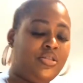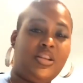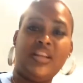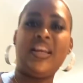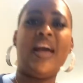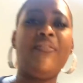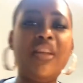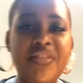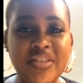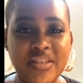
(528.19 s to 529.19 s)
doesn't have
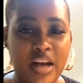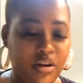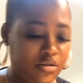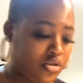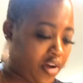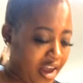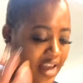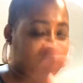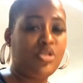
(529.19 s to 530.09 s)
enough sauce or has